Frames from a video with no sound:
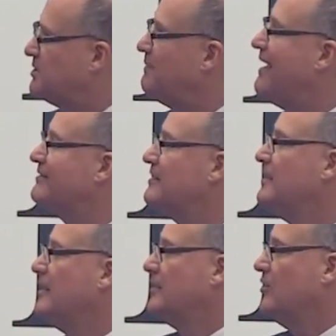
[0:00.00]
spent,
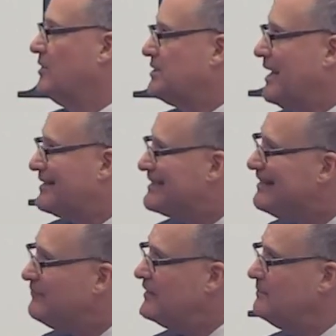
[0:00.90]
you know, as
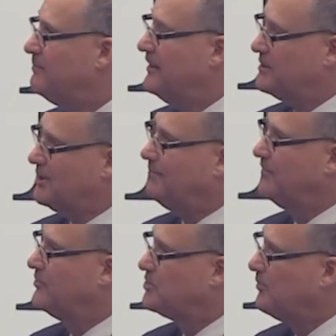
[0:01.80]
activity picks up
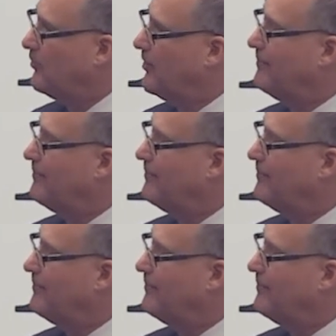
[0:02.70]
and there's more